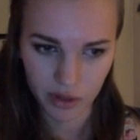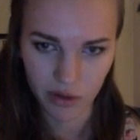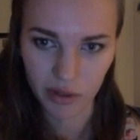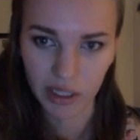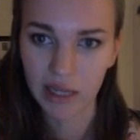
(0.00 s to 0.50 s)

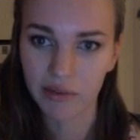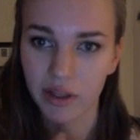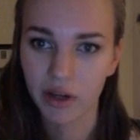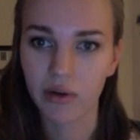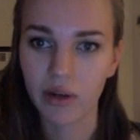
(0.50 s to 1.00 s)
really, even
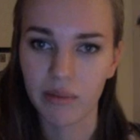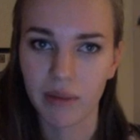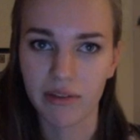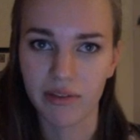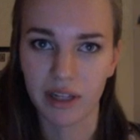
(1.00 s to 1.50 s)
though it
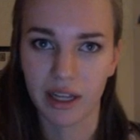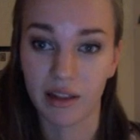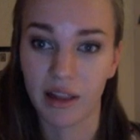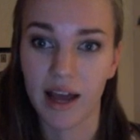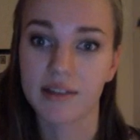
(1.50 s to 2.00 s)
might feel like a
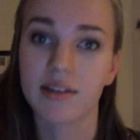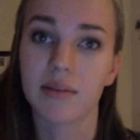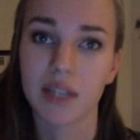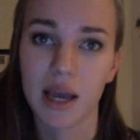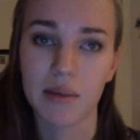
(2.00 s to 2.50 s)
lie
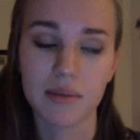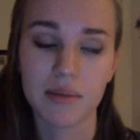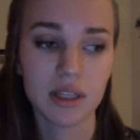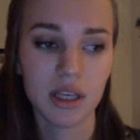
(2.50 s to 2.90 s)
sometimes,